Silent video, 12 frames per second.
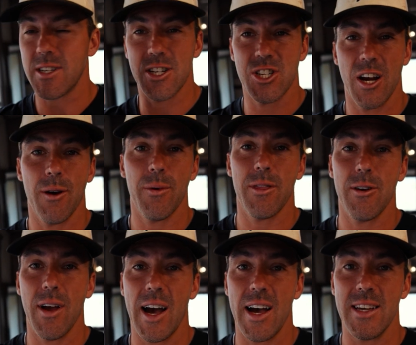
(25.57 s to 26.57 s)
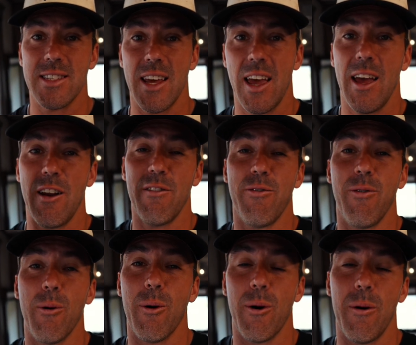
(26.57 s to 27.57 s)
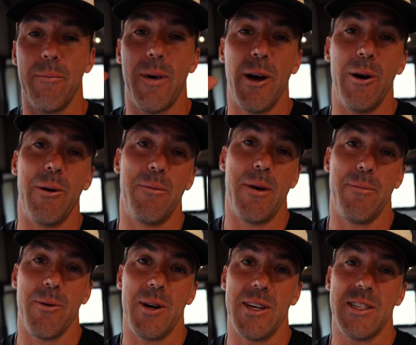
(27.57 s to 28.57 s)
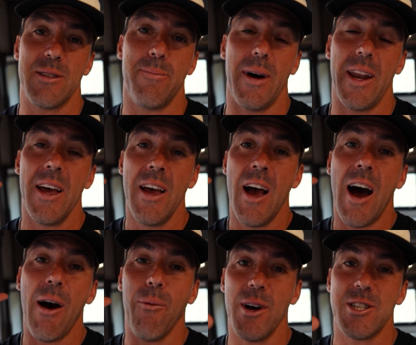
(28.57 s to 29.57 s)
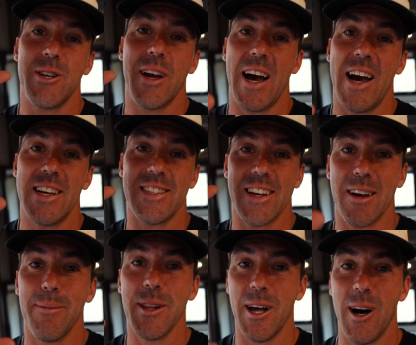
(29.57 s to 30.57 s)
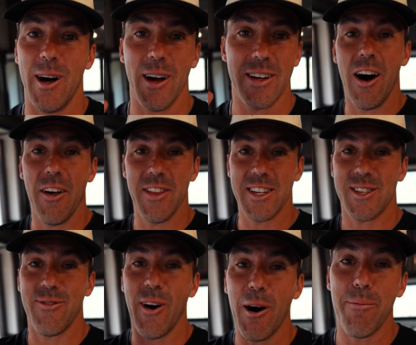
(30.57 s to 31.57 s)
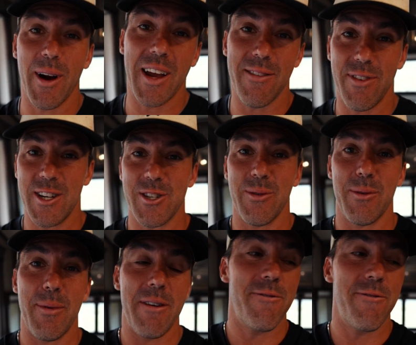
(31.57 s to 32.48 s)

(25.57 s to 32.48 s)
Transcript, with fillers: to share it with you guys and for my own memories. But I want you guys to come along on this fall break adventure with my